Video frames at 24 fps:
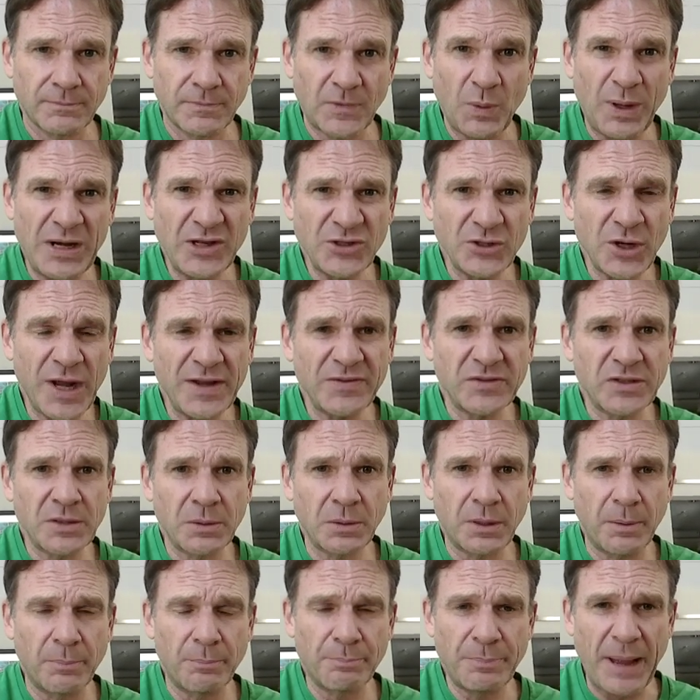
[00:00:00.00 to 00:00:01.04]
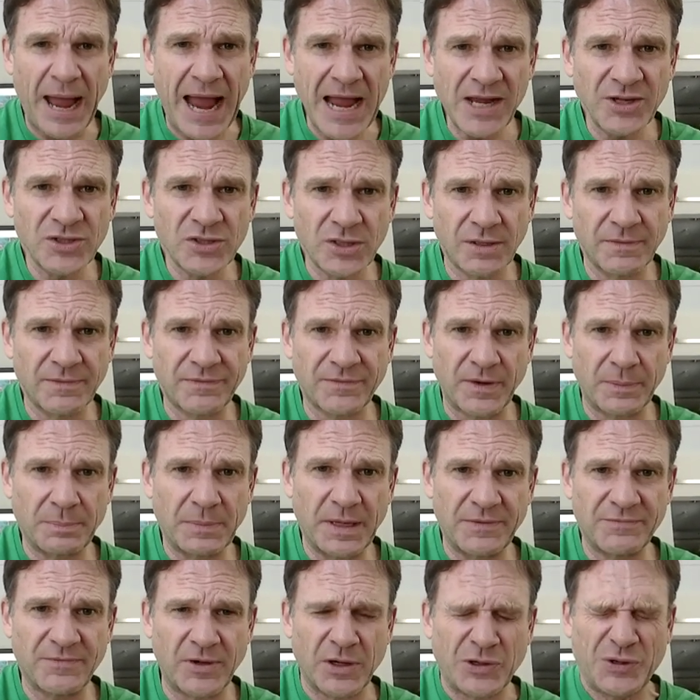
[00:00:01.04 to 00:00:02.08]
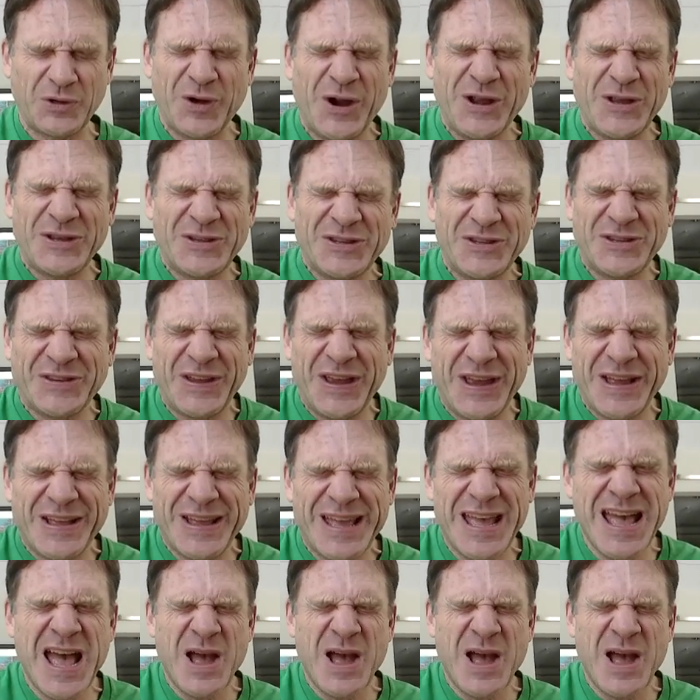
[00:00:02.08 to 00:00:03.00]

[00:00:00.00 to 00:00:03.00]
Why don't you have some compassion for me, for Christ's sake?